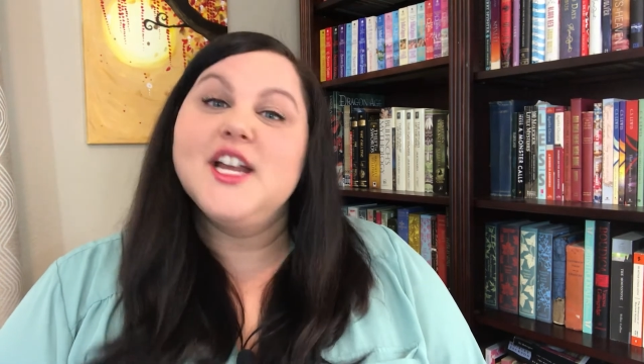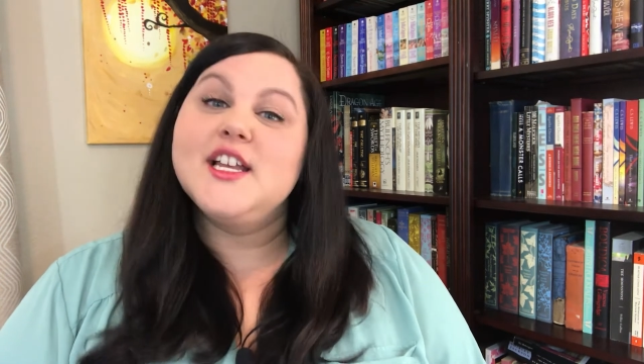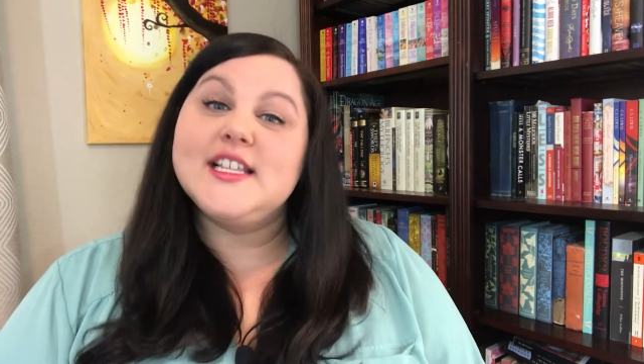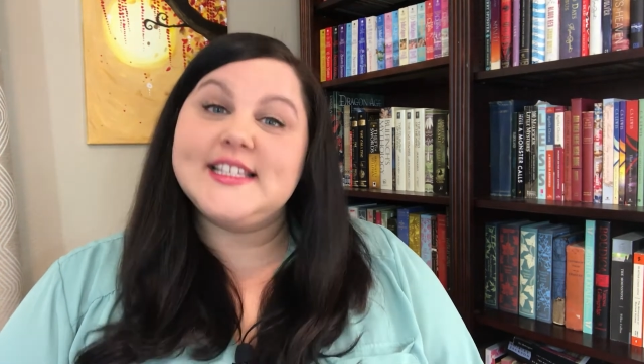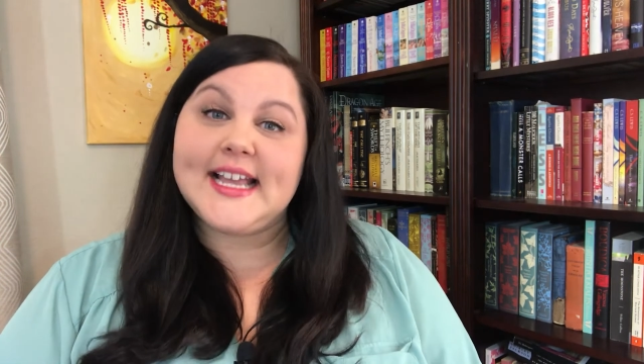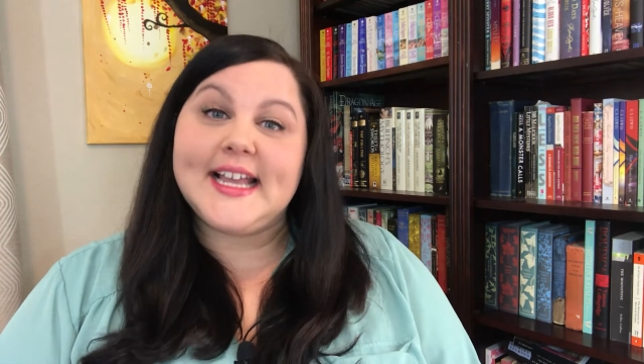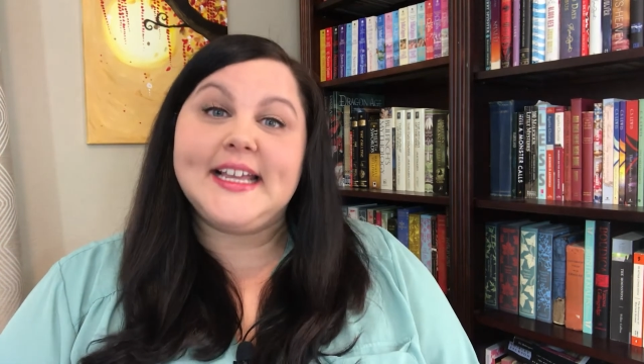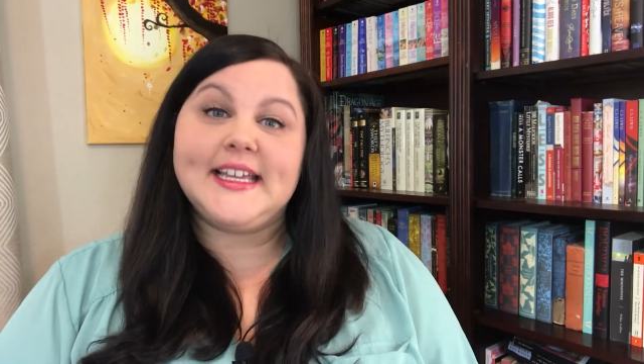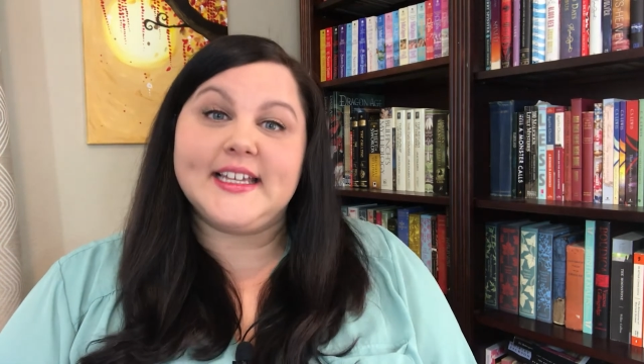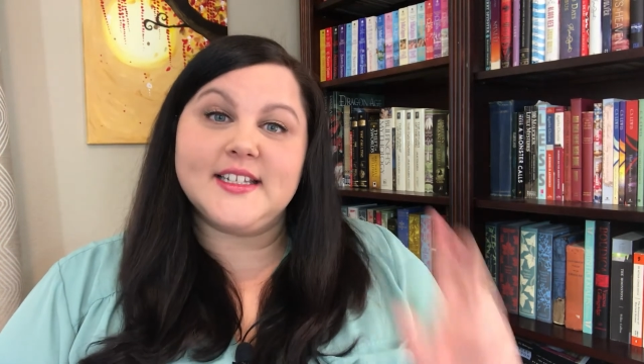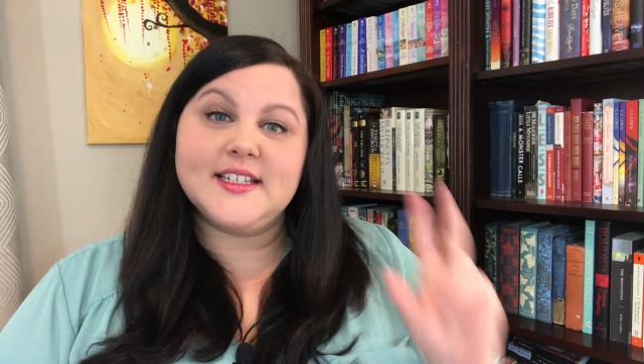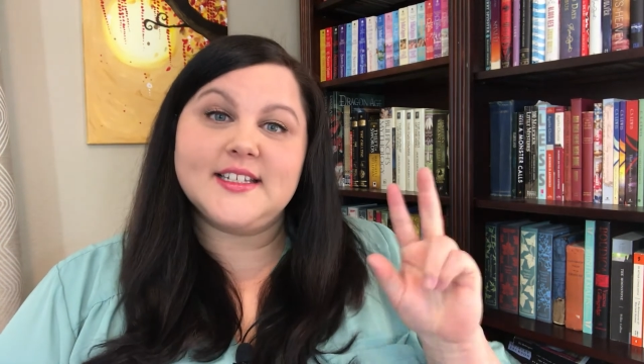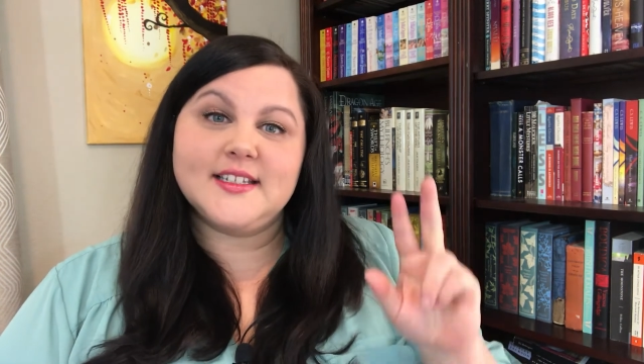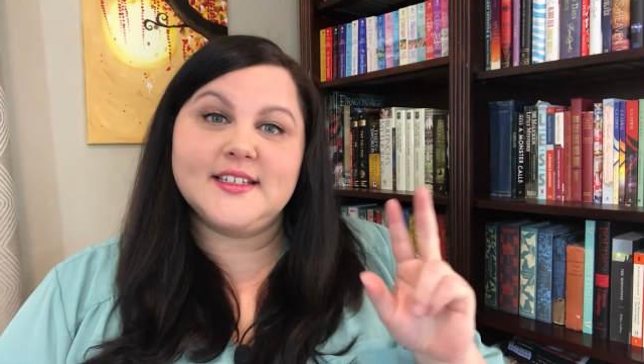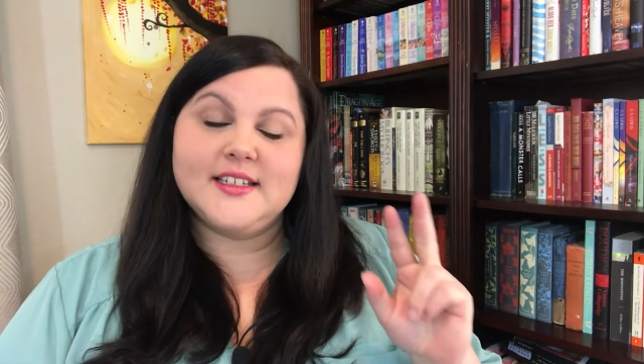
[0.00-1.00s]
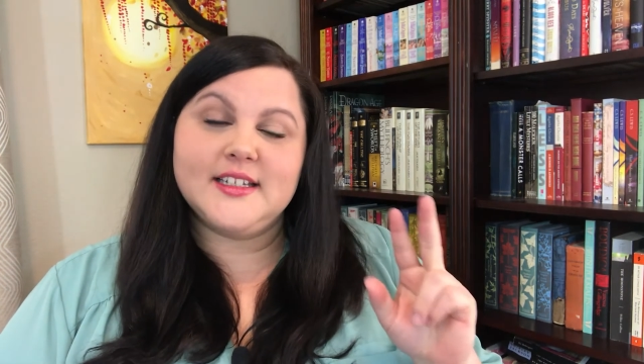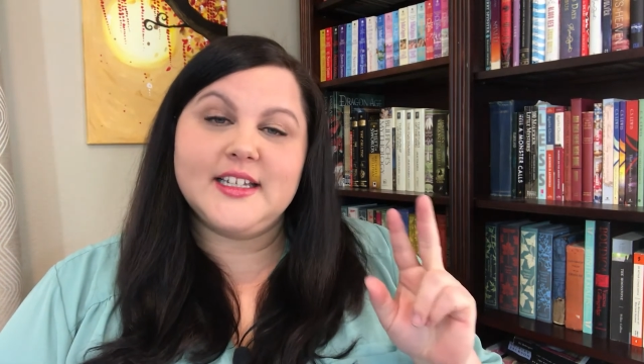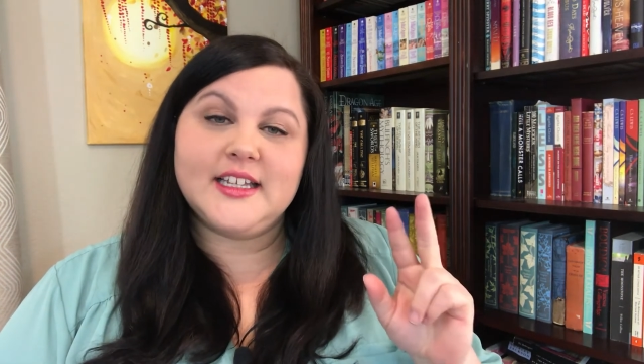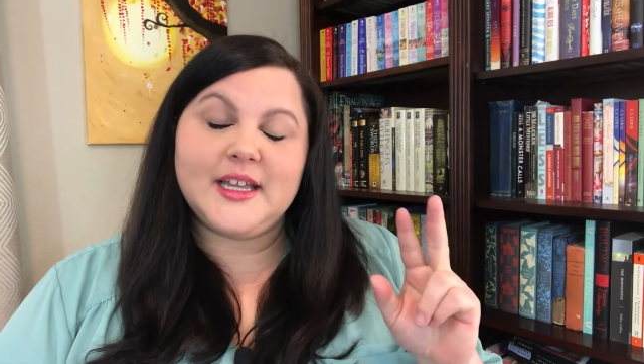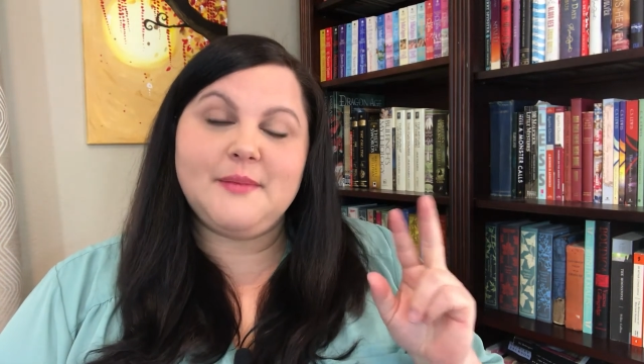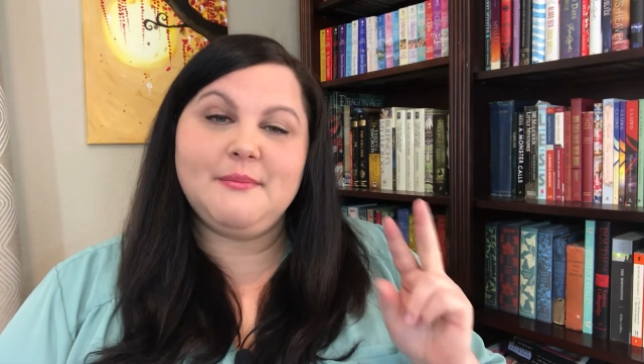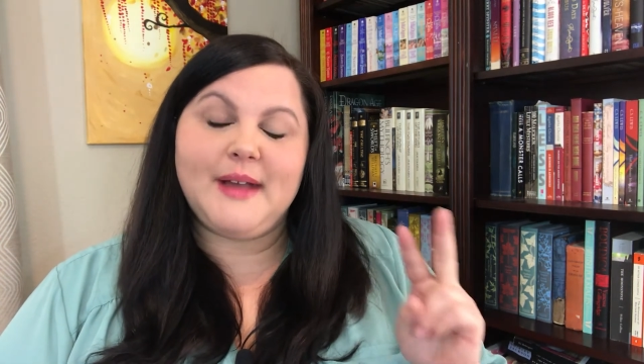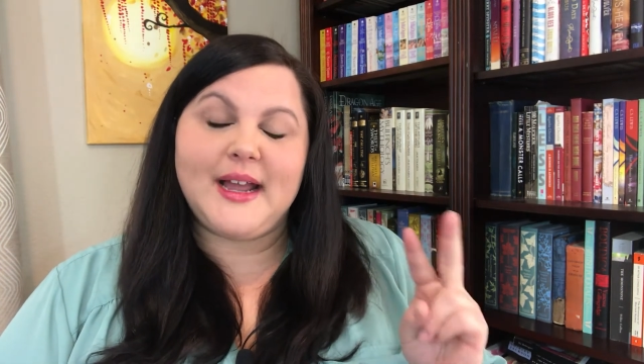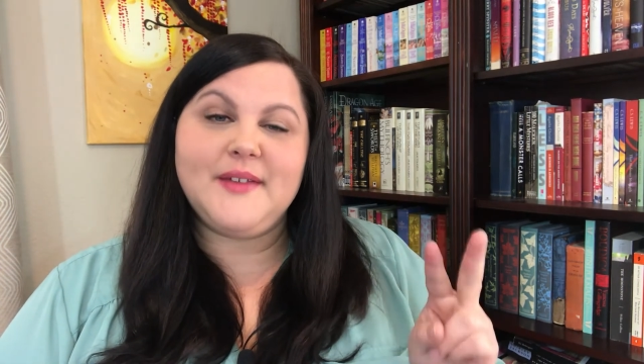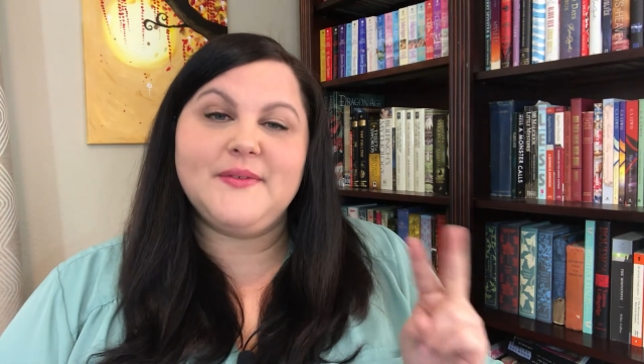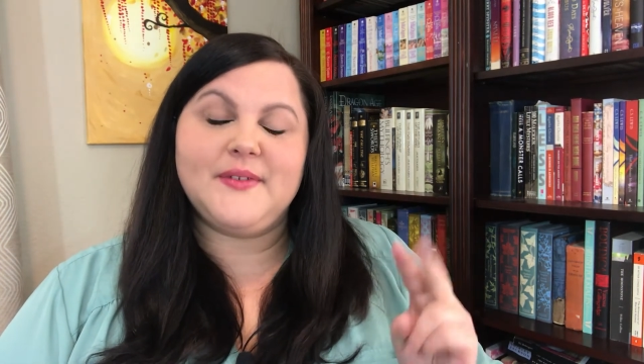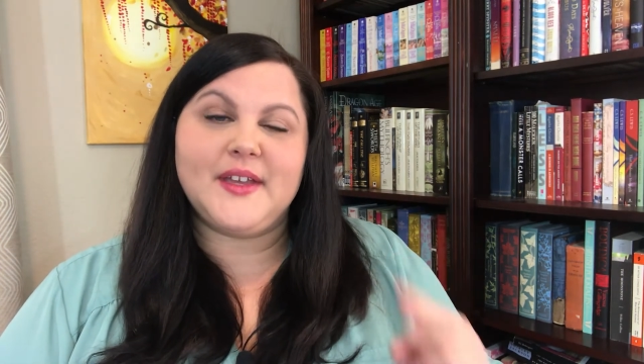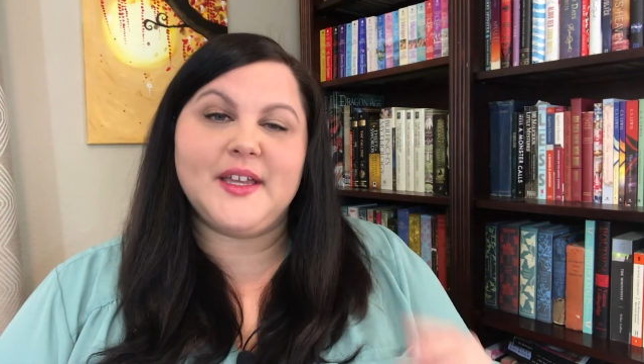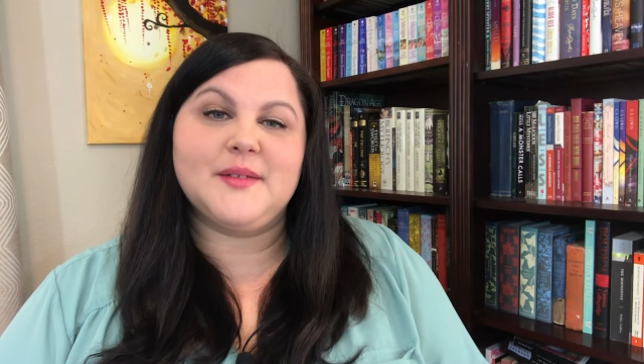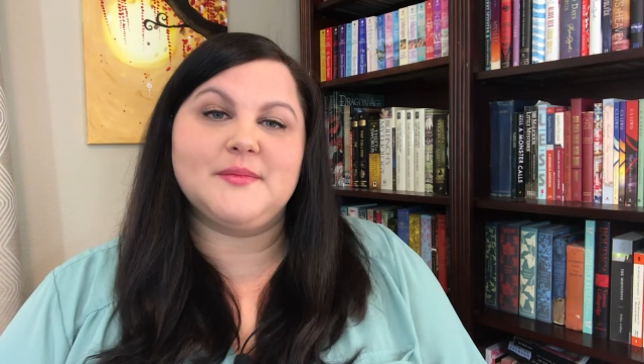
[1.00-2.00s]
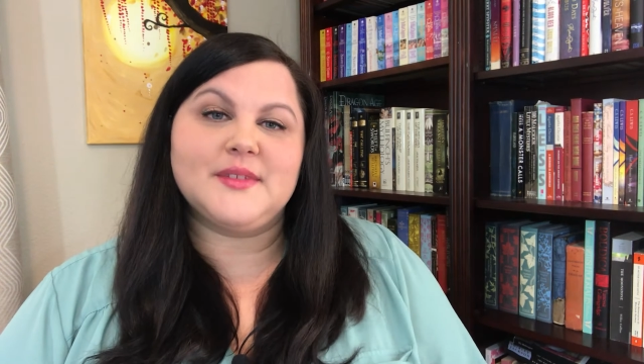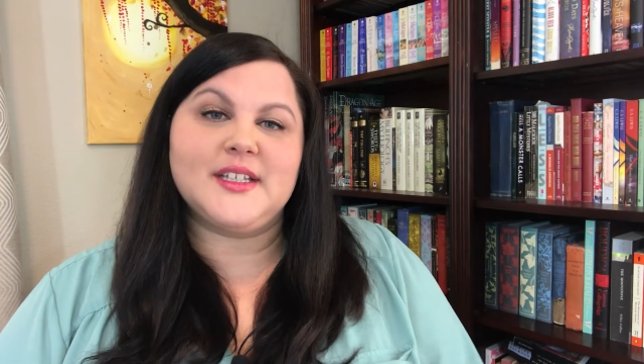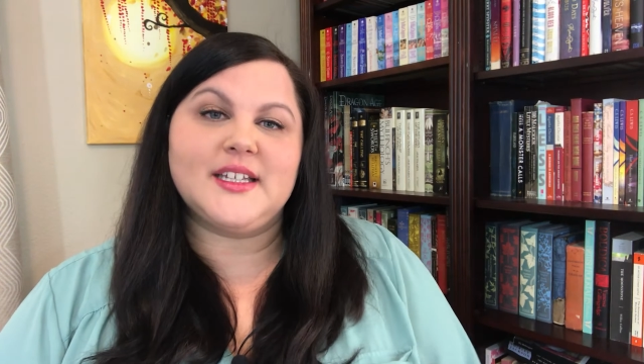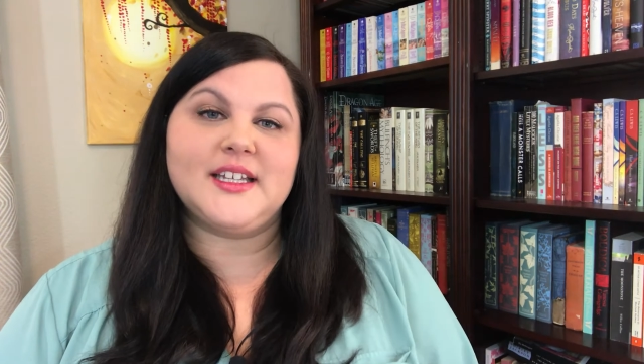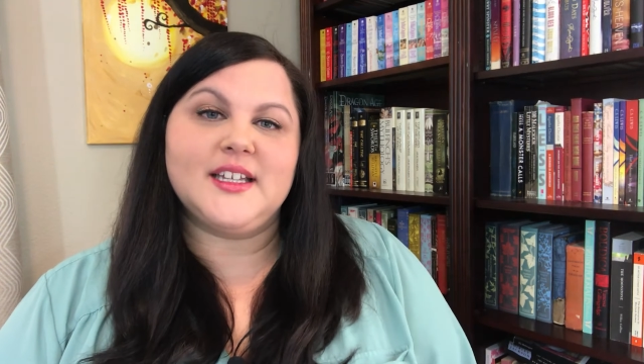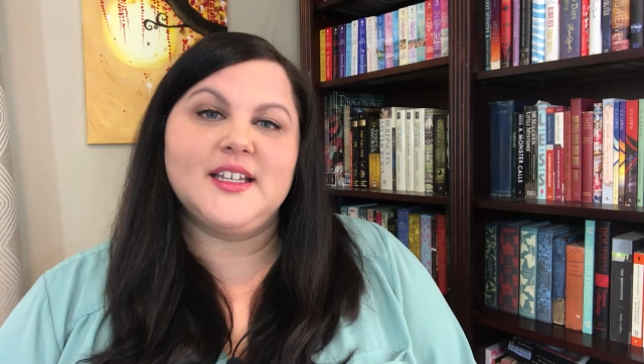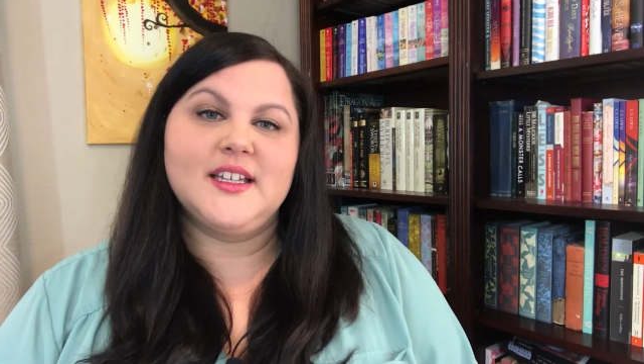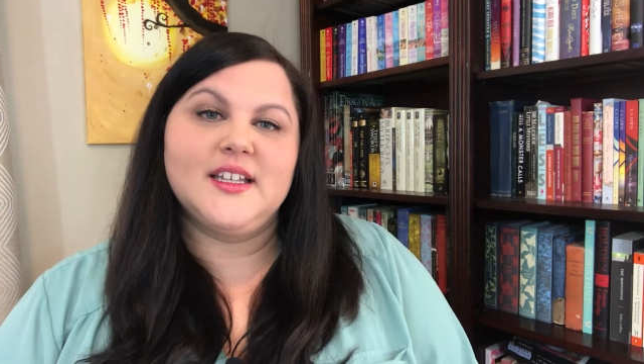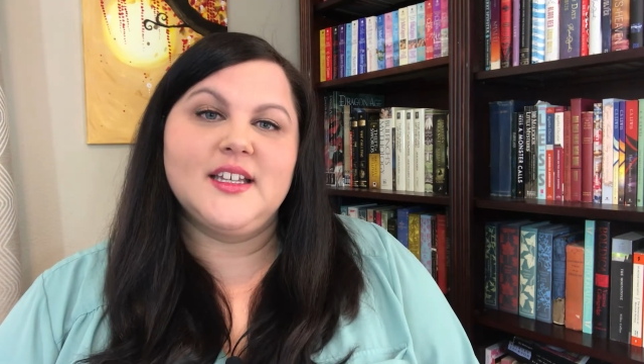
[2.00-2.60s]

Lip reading: Second, in my family,